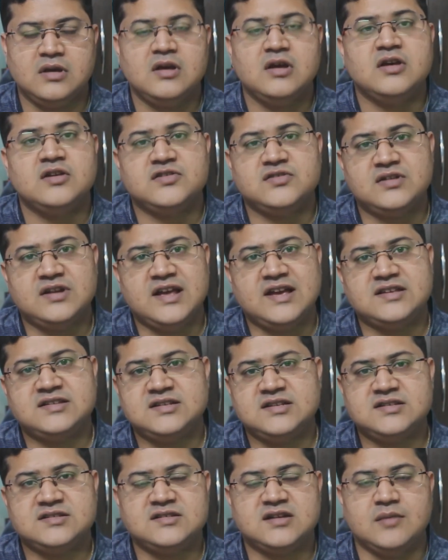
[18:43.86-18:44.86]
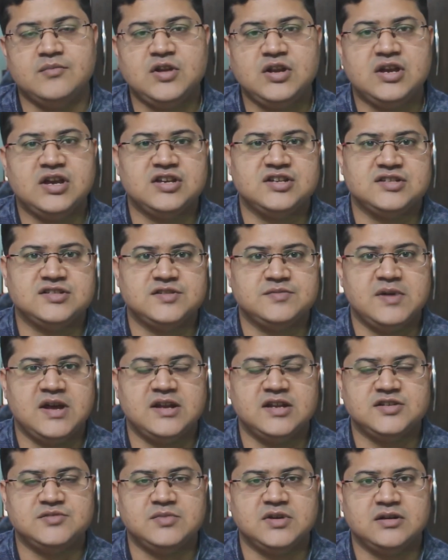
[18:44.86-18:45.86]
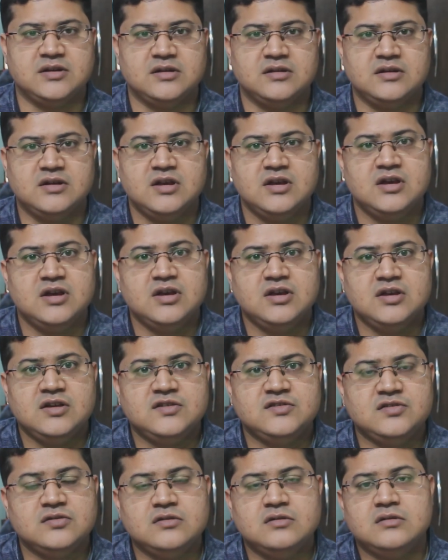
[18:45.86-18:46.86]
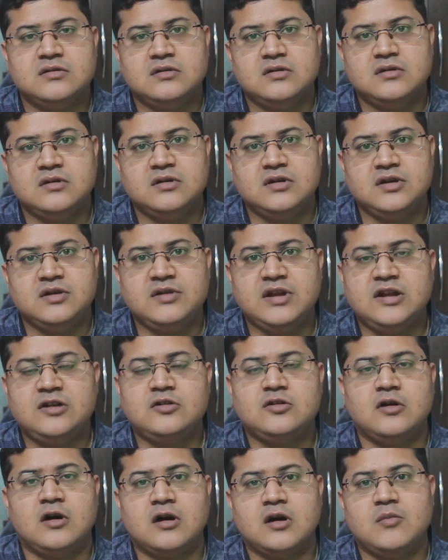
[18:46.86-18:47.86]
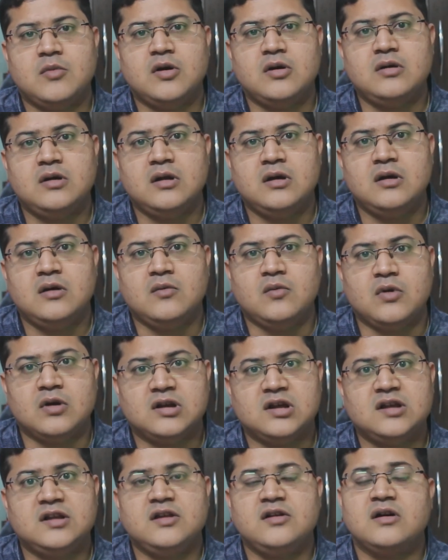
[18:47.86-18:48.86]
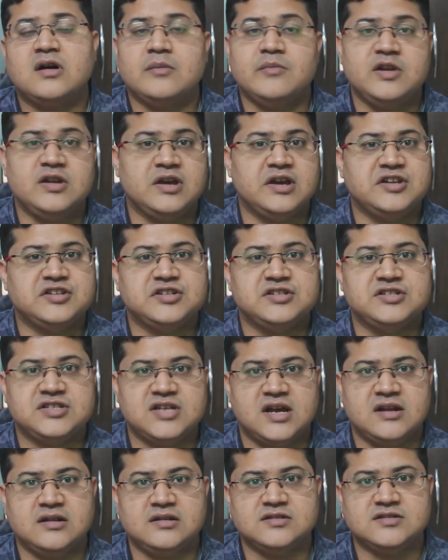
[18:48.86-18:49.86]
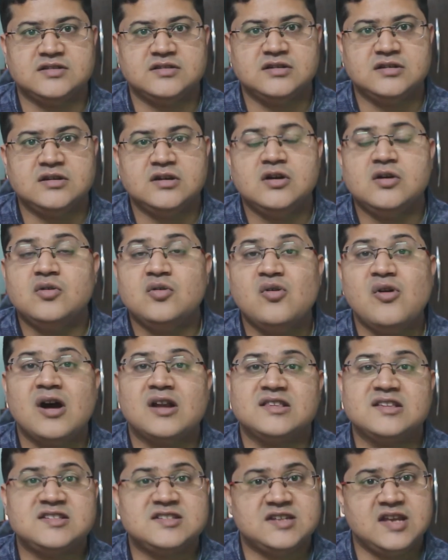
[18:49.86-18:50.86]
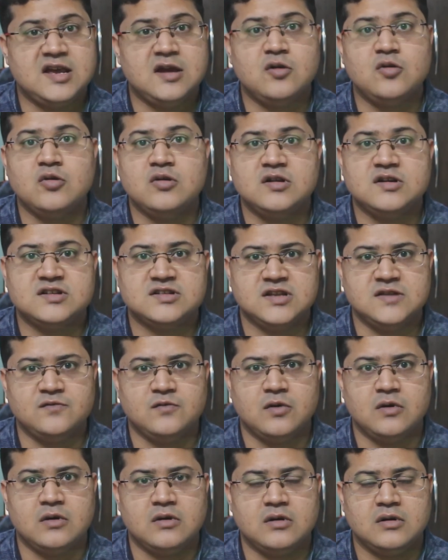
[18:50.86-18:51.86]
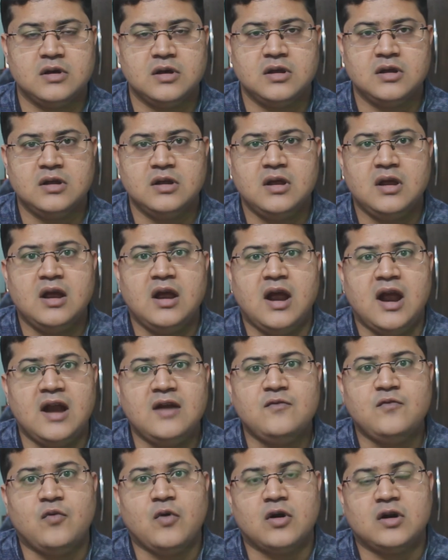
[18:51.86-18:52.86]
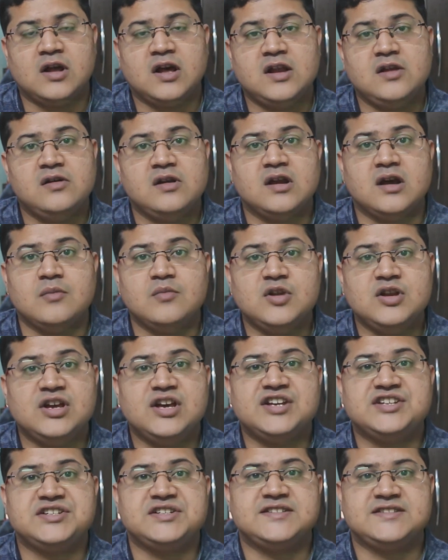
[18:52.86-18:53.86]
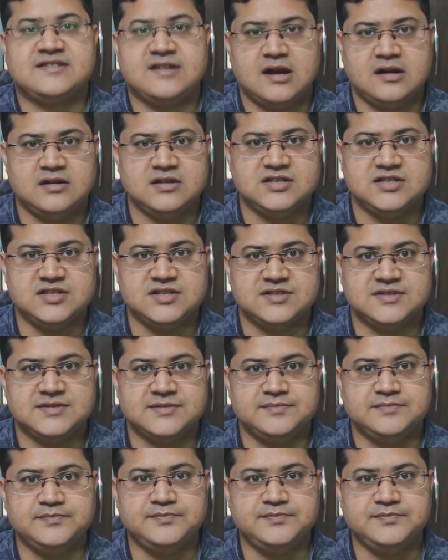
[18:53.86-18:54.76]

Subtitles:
So next is communications management. So you need to talk about what are your communication channels, who are the stakeholders involved, and what are your communication strategies.